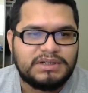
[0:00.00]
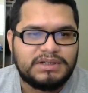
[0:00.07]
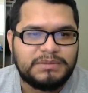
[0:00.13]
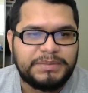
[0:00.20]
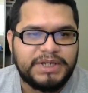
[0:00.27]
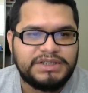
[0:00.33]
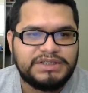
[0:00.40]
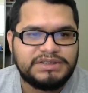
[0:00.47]

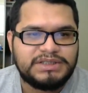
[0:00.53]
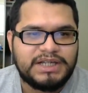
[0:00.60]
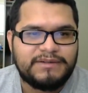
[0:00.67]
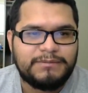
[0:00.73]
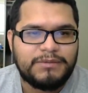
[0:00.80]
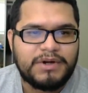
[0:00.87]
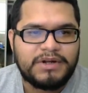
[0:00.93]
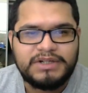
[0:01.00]
Pages have
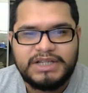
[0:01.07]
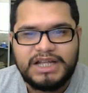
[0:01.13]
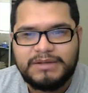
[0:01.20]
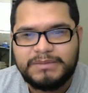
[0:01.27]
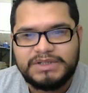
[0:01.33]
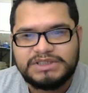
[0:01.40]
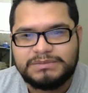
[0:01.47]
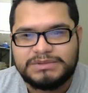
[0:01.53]
water
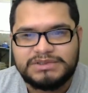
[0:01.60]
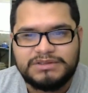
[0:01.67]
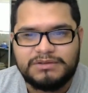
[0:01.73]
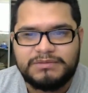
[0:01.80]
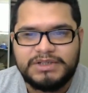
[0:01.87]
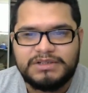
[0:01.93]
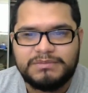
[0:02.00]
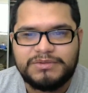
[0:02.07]
damage, still
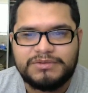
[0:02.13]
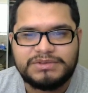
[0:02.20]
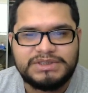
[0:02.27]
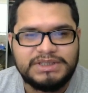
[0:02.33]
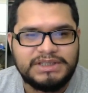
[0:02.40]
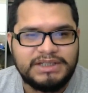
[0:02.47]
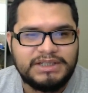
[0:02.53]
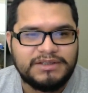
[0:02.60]
readable,
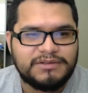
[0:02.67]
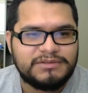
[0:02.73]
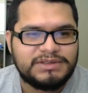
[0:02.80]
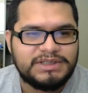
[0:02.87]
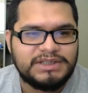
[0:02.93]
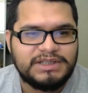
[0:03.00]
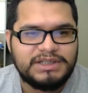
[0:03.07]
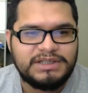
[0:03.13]
CD, no
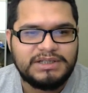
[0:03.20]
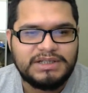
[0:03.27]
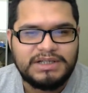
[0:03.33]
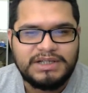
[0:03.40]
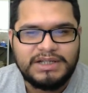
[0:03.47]
CD,